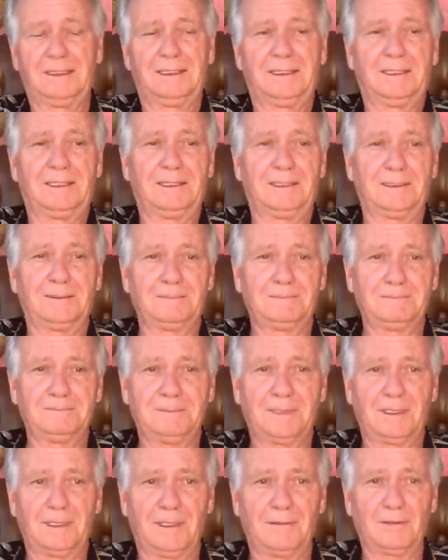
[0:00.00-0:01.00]

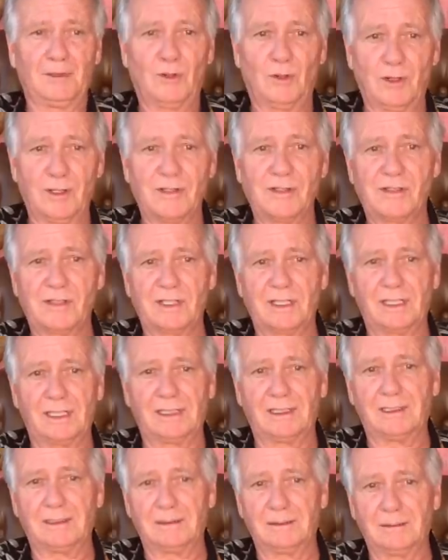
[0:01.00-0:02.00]
Of course,
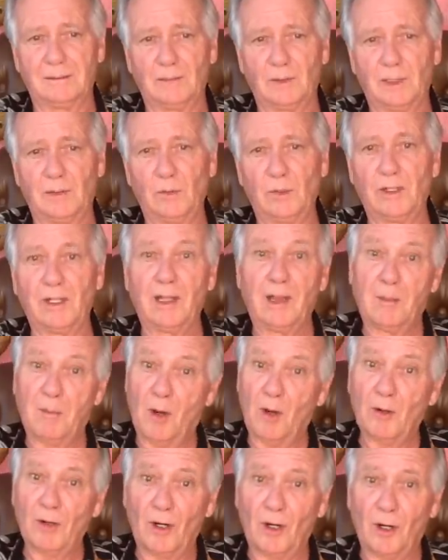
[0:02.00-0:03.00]
when we're in the
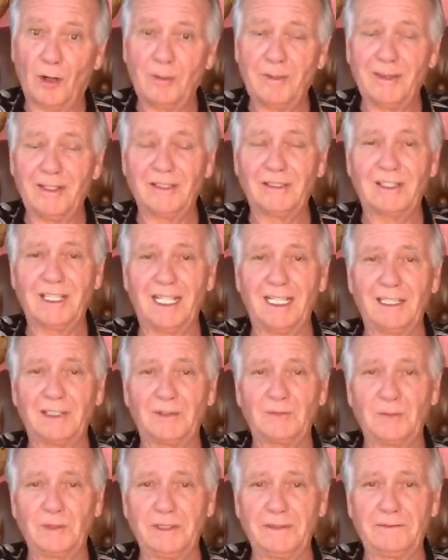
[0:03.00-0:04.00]
motorhome in the
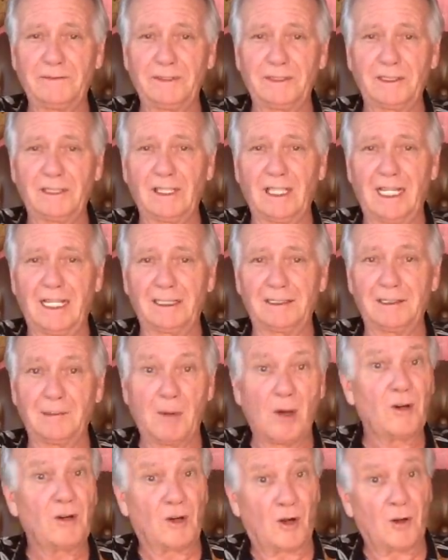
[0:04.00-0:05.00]
States, we feel like the
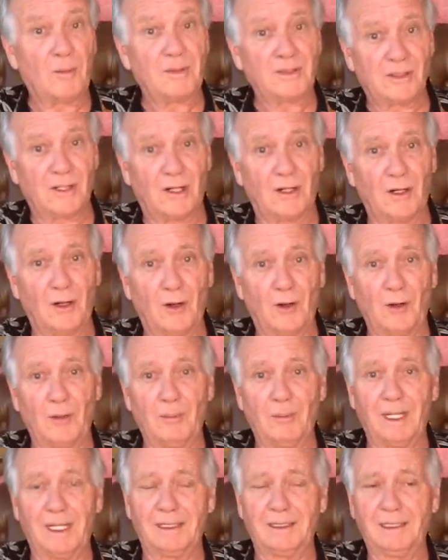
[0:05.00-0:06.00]
motorhome is our home,
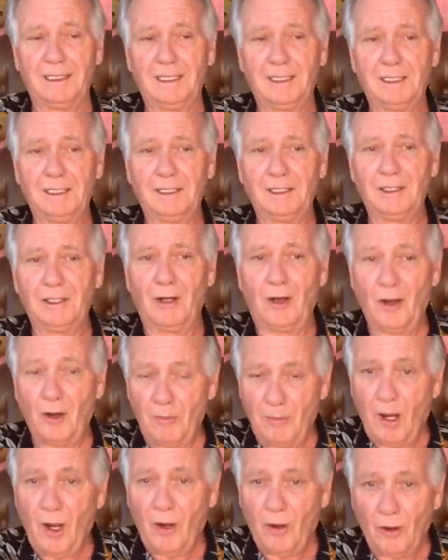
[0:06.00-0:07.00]
but
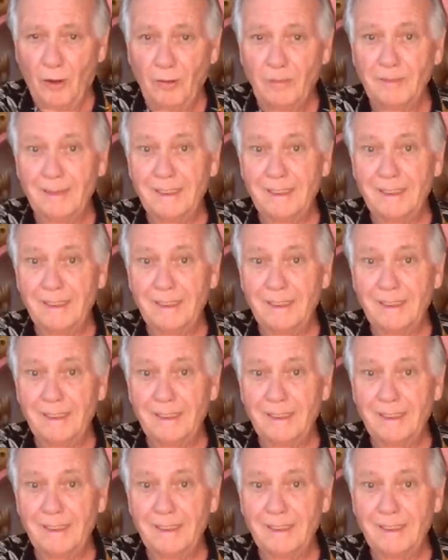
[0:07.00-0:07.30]
home